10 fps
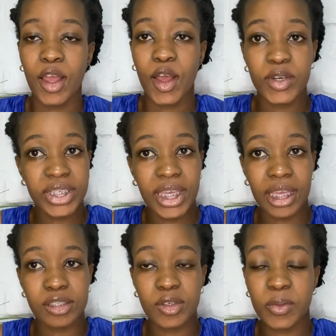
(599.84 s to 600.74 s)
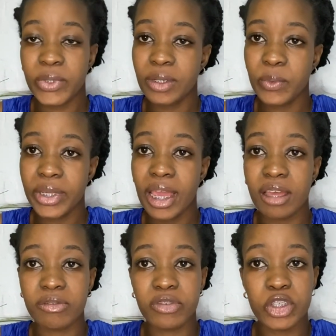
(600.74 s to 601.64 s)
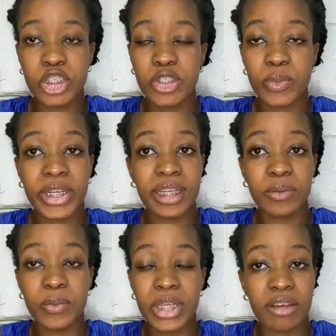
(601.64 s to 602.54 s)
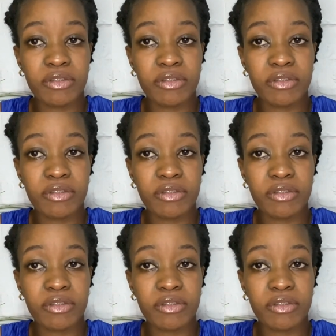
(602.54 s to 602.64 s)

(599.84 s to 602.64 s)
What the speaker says: okay, so when we have